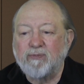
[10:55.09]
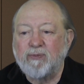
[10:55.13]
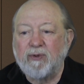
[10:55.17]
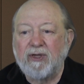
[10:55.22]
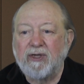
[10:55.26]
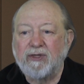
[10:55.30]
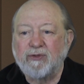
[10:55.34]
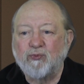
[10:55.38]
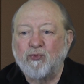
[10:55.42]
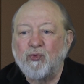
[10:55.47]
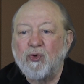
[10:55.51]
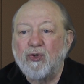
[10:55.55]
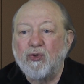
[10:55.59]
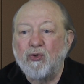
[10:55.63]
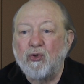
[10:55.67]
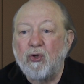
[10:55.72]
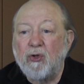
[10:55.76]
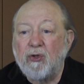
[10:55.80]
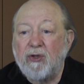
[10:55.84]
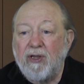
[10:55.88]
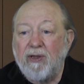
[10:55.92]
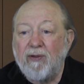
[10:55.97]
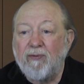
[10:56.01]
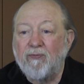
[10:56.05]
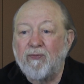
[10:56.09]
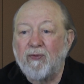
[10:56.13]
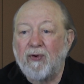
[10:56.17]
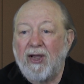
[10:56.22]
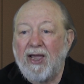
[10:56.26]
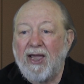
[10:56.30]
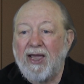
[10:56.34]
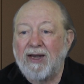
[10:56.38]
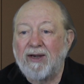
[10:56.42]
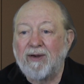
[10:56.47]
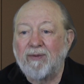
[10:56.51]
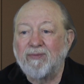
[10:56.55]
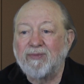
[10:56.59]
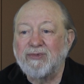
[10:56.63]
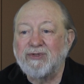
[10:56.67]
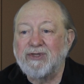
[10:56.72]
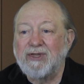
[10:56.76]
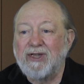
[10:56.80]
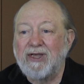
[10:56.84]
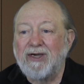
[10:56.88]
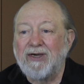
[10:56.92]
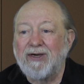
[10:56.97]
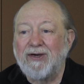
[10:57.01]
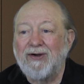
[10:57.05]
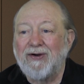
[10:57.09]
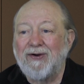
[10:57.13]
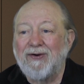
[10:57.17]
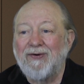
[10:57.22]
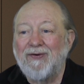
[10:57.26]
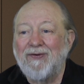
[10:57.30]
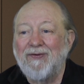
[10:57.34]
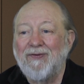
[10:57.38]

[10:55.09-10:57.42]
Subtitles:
because we're looking for atoms there.